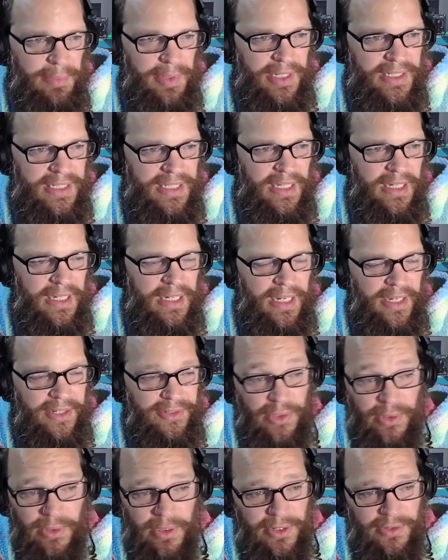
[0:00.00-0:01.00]
But uh,
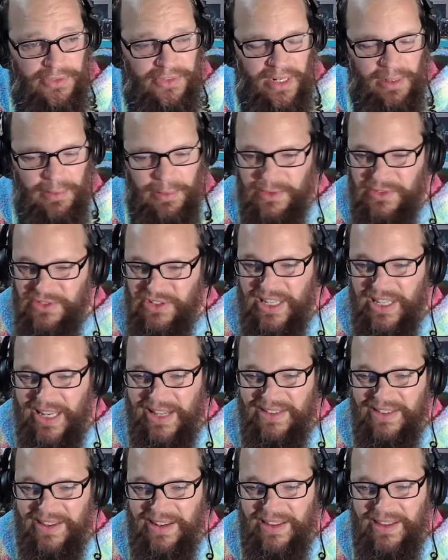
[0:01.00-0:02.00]
totally understandable. She
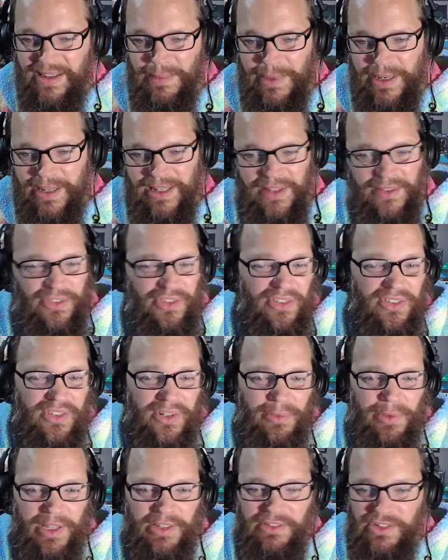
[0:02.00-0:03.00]
can't say anything about if she's in
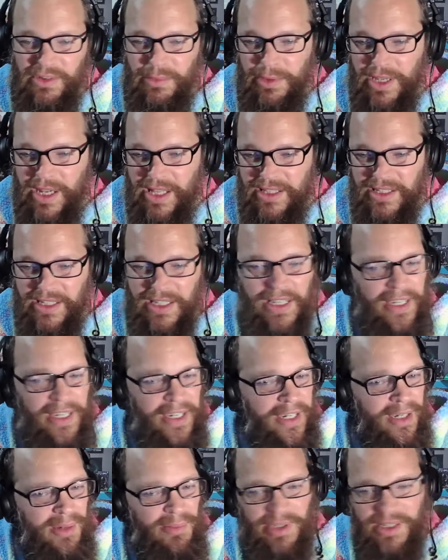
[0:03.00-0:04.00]
a relationship with Ollie
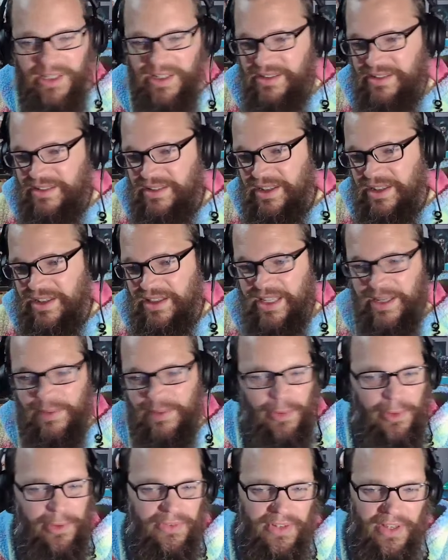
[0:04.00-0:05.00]
because mm. that
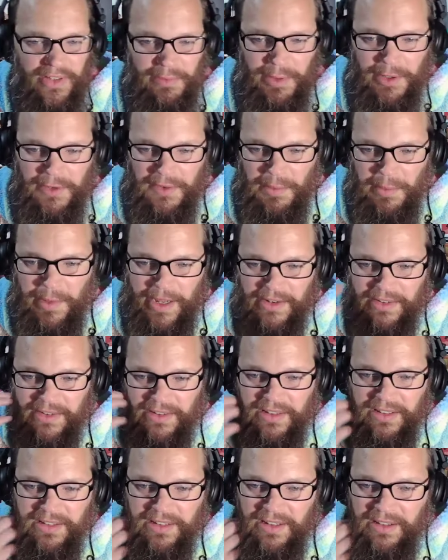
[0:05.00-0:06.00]
ruins all the perfect
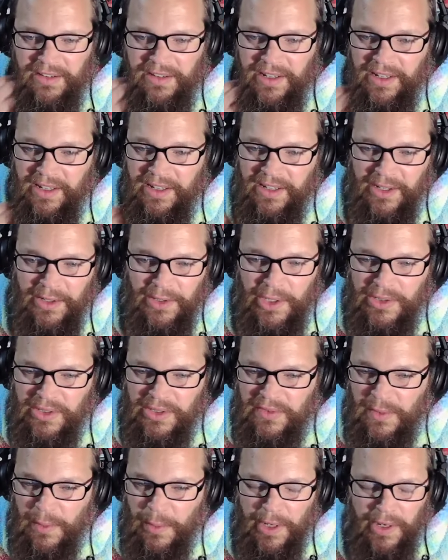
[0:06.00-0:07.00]
match. So who knows
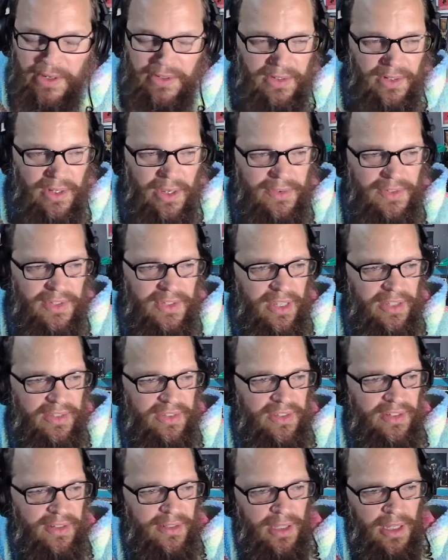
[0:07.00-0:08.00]
if it works? Who knows if it
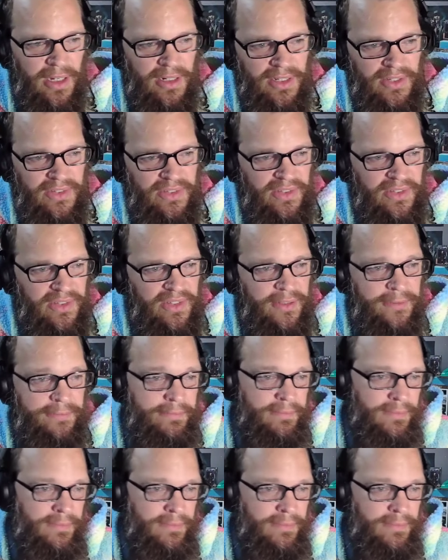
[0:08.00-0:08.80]
doesn't? Long distance.